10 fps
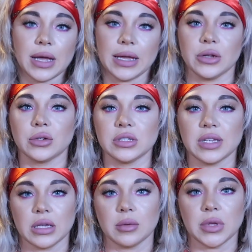I know it's
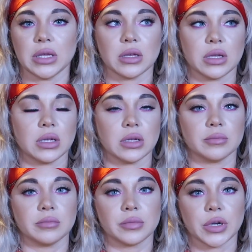taken me a
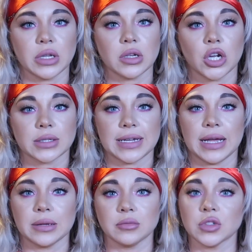pretty long
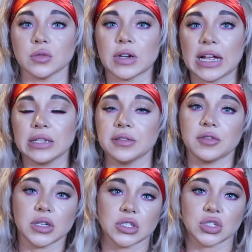time to finally
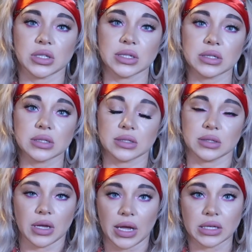finish this
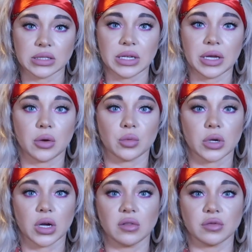ACL
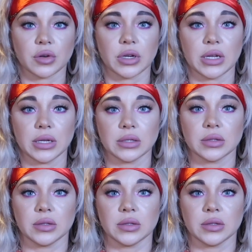recovery